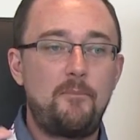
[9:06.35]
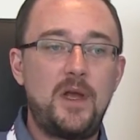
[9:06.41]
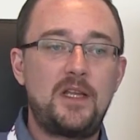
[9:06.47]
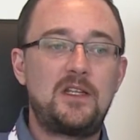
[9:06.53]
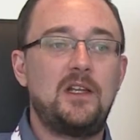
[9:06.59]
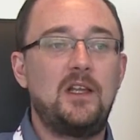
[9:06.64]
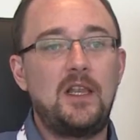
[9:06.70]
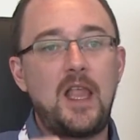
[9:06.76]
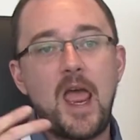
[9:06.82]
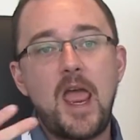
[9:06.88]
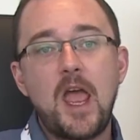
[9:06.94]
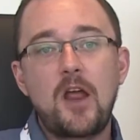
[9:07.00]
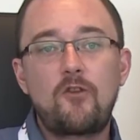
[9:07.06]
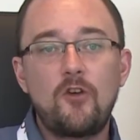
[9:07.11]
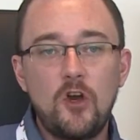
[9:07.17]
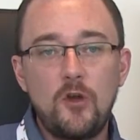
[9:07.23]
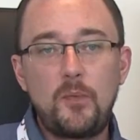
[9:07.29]
Better
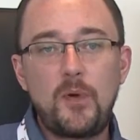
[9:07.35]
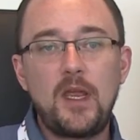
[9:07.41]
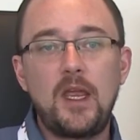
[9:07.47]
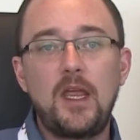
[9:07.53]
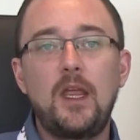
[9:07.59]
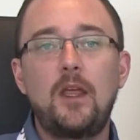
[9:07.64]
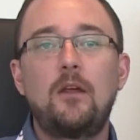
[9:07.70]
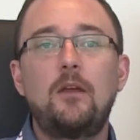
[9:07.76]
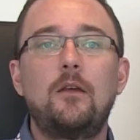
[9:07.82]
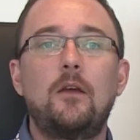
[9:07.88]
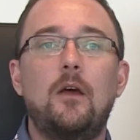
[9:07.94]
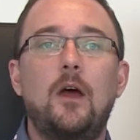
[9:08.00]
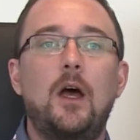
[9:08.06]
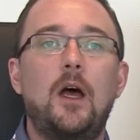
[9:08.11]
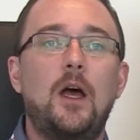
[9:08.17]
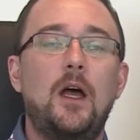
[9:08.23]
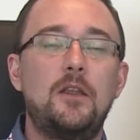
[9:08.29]
layer grouping,
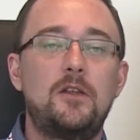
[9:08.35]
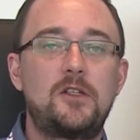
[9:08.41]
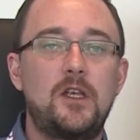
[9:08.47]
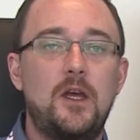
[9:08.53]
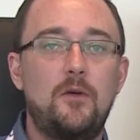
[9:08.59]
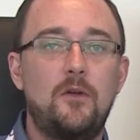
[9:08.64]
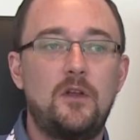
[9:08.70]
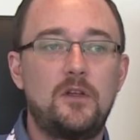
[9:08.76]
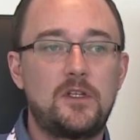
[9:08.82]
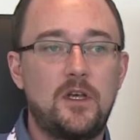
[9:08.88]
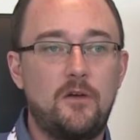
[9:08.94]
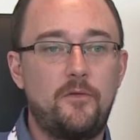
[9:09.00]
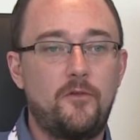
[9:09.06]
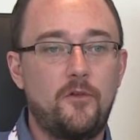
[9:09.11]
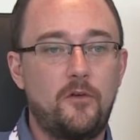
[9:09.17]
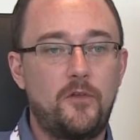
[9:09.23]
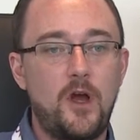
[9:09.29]
and so on and
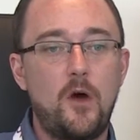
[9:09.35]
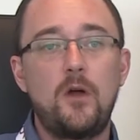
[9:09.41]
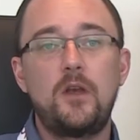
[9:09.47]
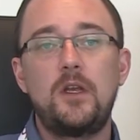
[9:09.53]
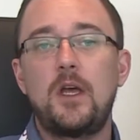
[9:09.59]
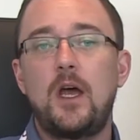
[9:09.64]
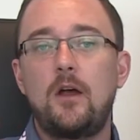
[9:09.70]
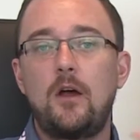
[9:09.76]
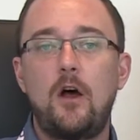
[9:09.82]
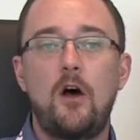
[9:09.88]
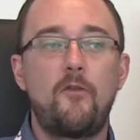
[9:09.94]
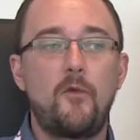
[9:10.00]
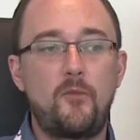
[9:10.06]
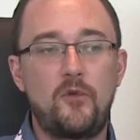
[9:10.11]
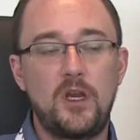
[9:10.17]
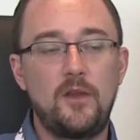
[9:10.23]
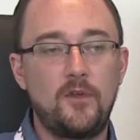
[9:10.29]
so forth. Oh, and
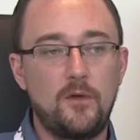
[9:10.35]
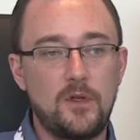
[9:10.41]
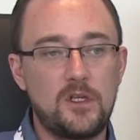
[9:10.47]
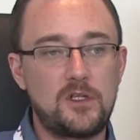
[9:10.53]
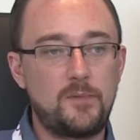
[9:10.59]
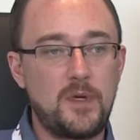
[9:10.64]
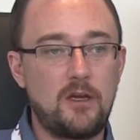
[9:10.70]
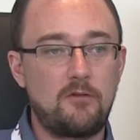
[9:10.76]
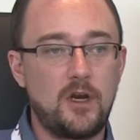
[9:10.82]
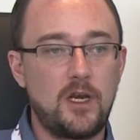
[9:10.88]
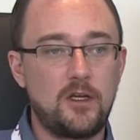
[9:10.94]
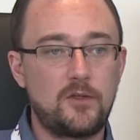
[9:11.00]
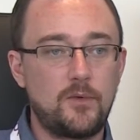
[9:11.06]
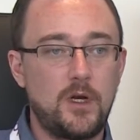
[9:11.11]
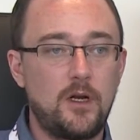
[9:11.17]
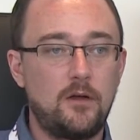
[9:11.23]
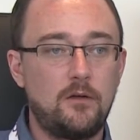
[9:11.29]
hover preview in SpeedGrade
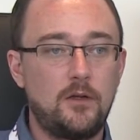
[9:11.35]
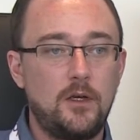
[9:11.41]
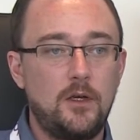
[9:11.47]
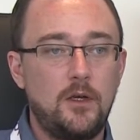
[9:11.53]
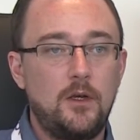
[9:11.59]
as well.